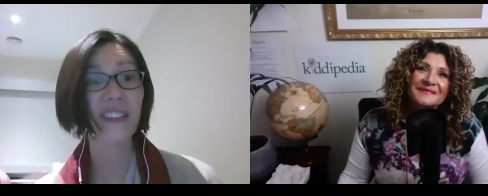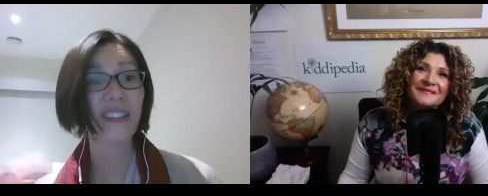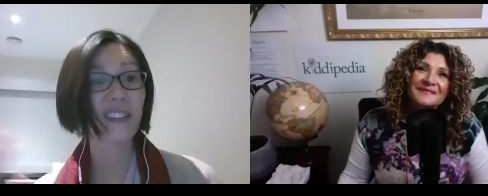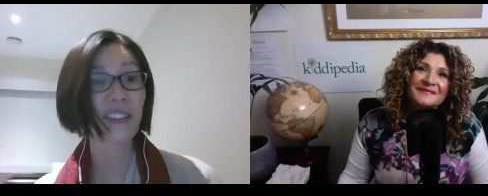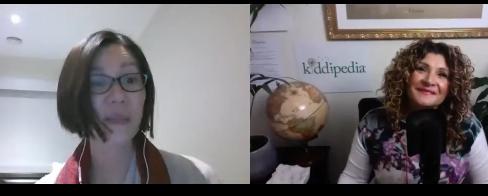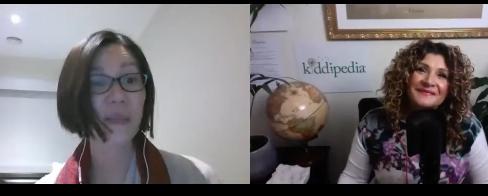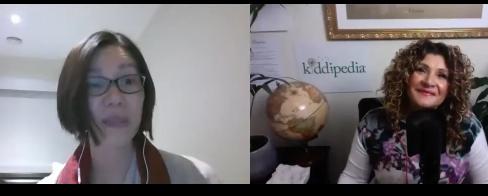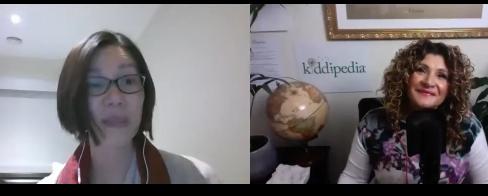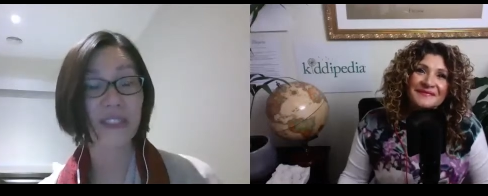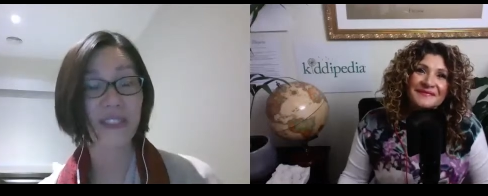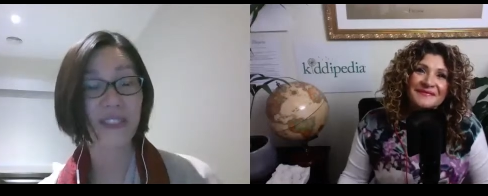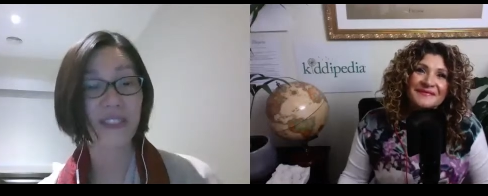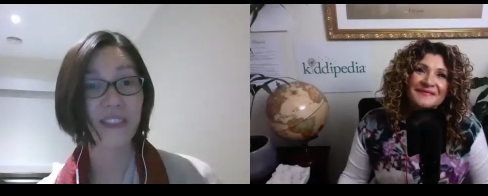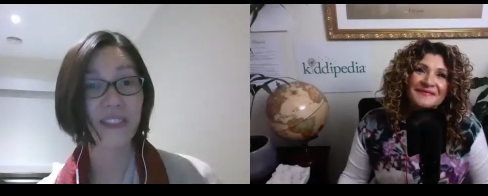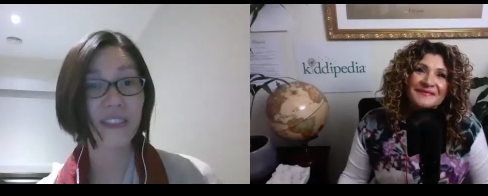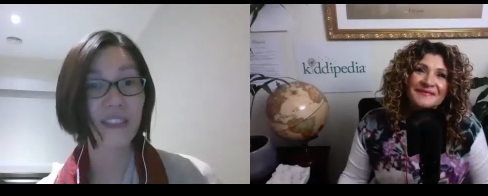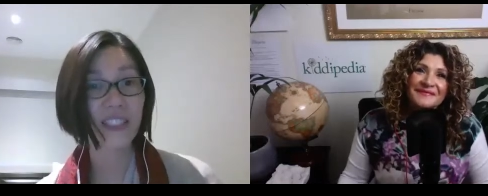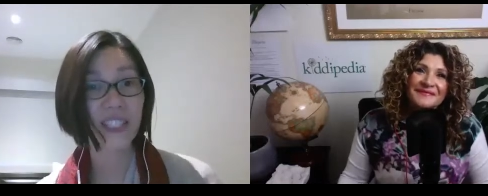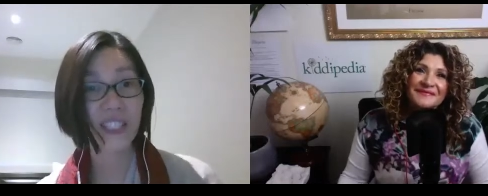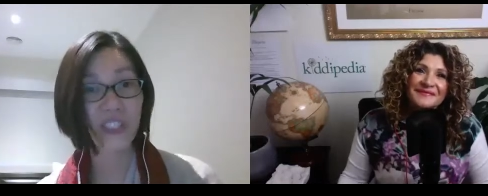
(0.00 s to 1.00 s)
Speaker 1: and lemon
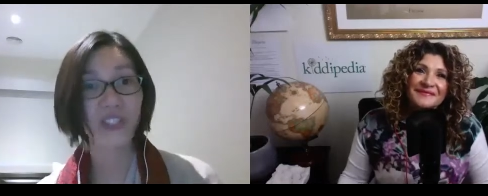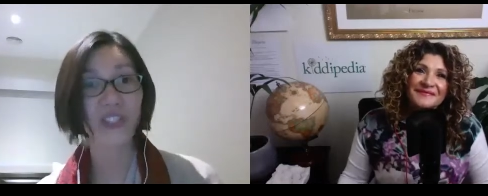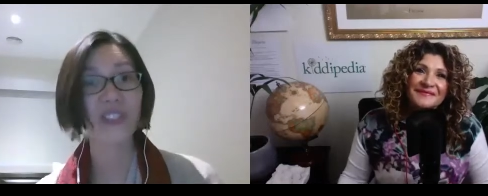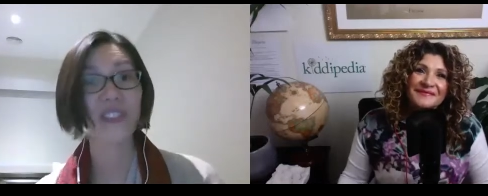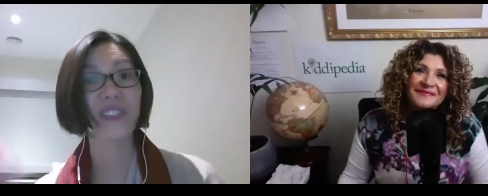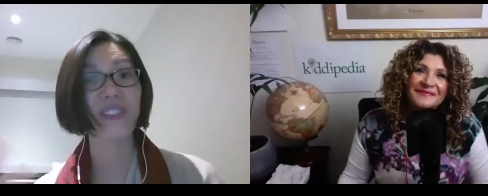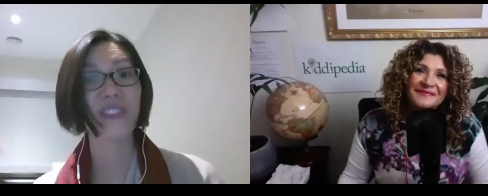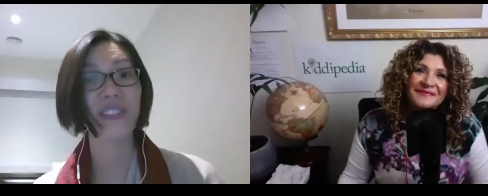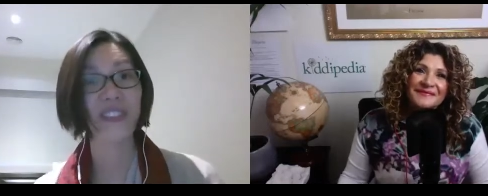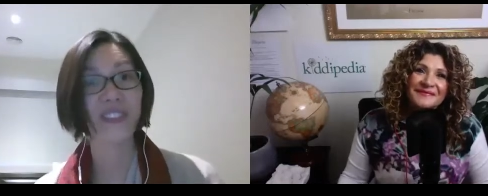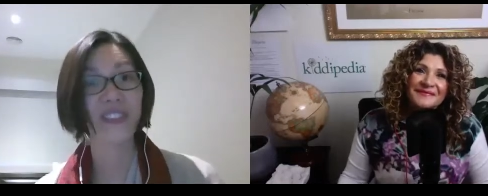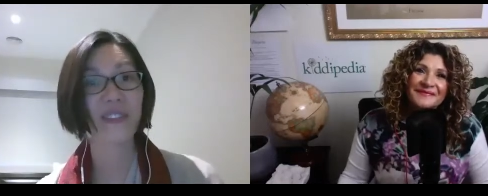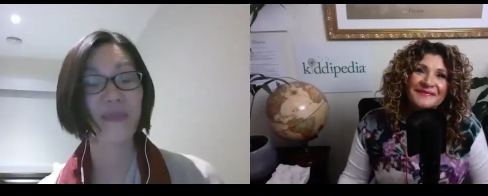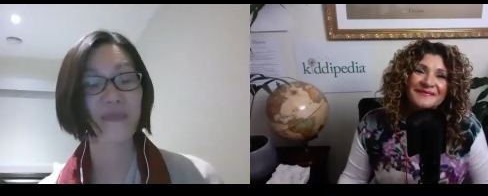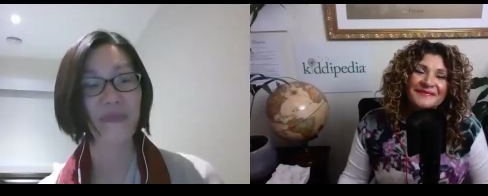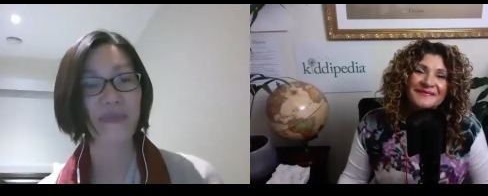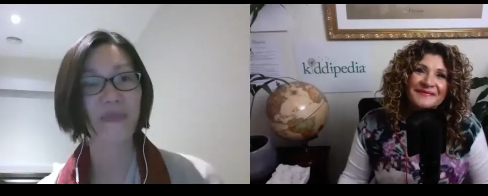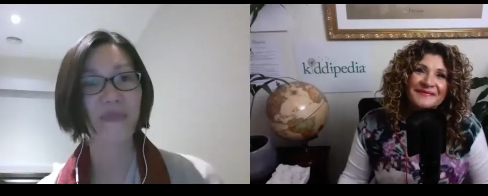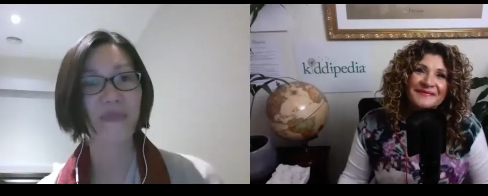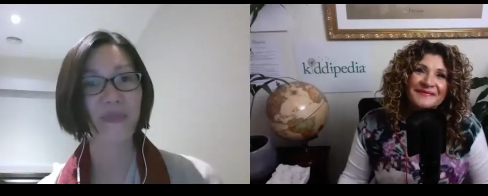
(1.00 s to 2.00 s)
dishes
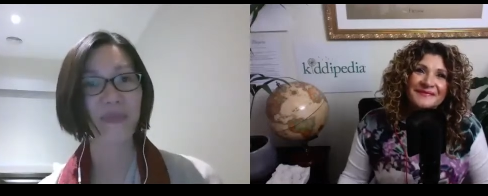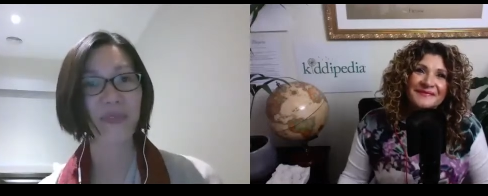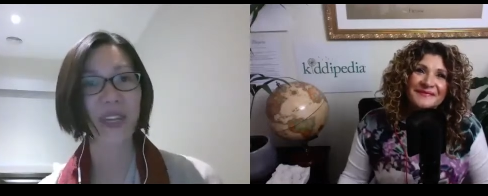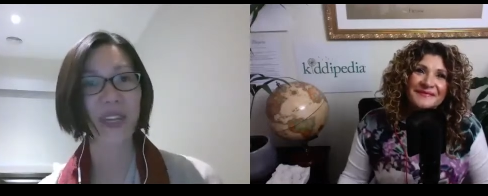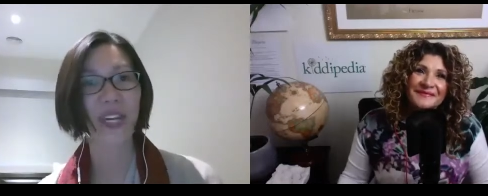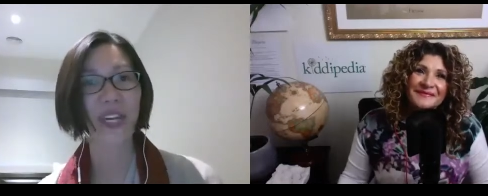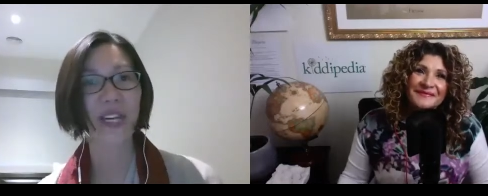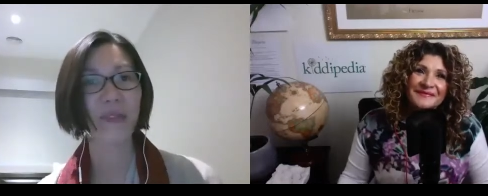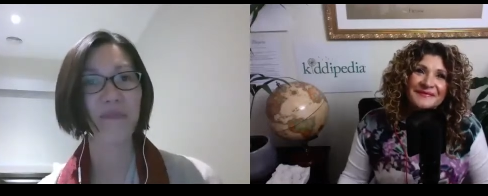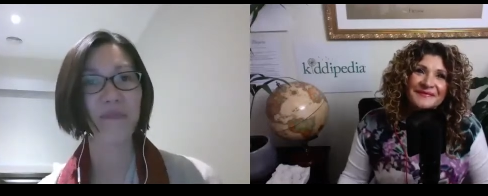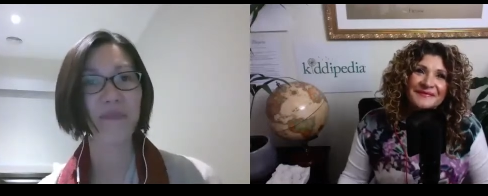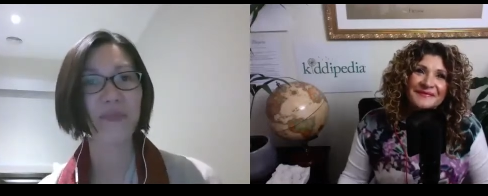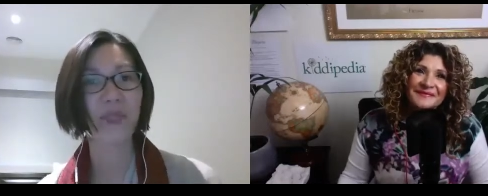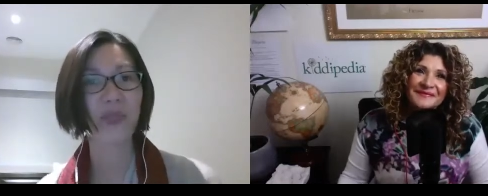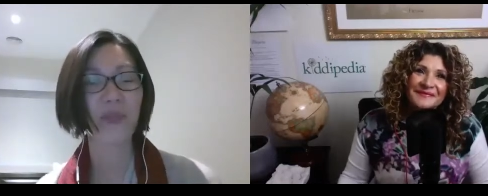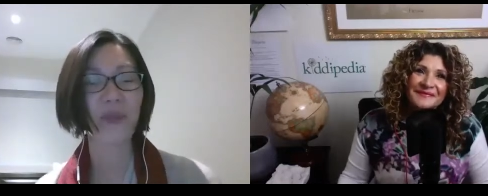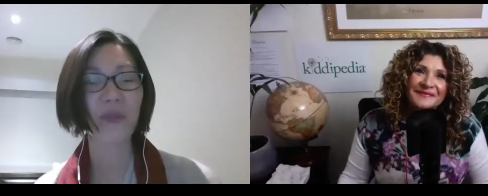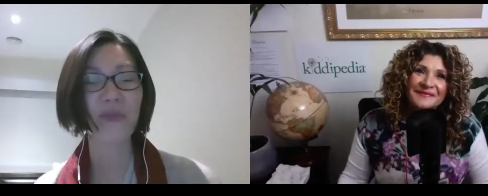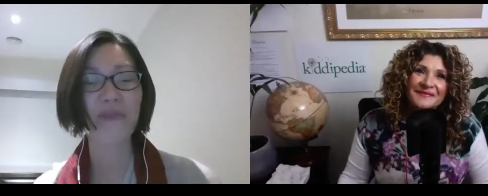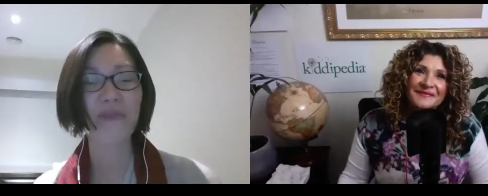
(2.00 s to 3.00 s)
um,
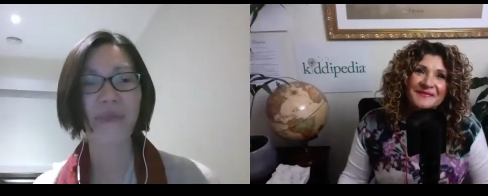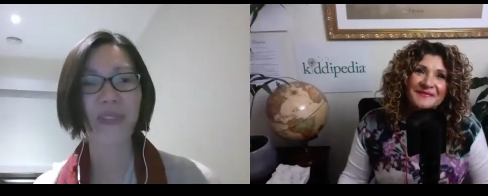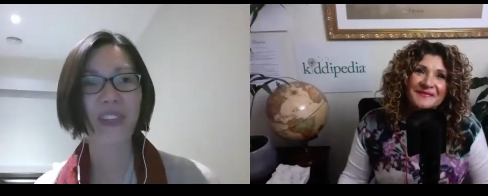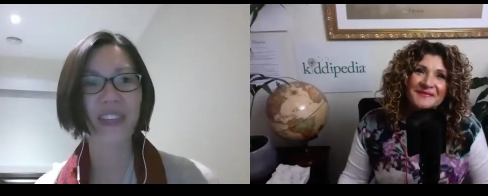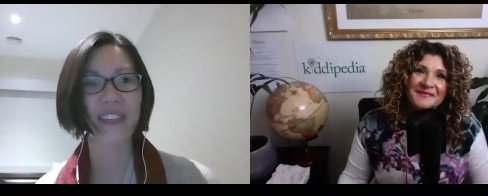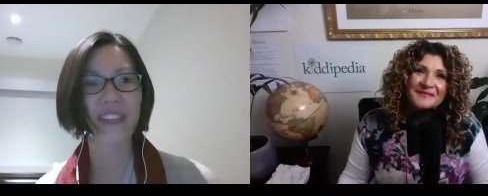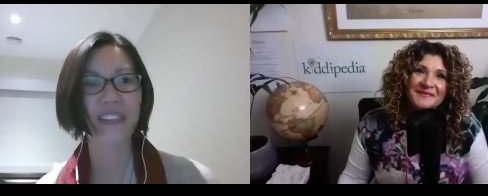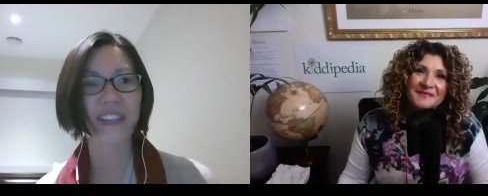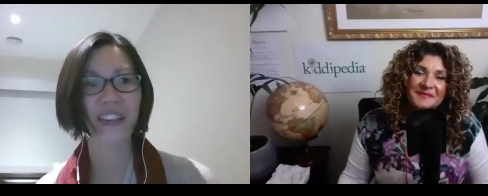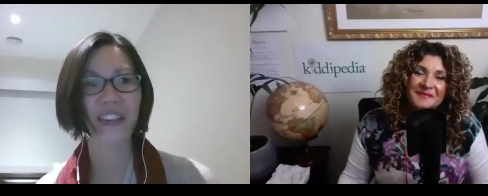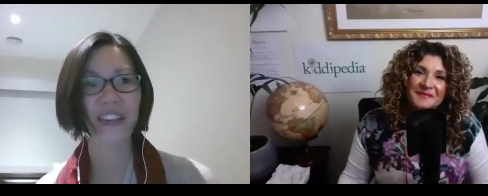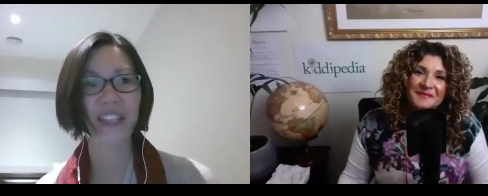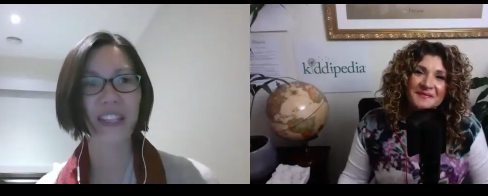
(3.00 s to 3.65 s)
you know, things like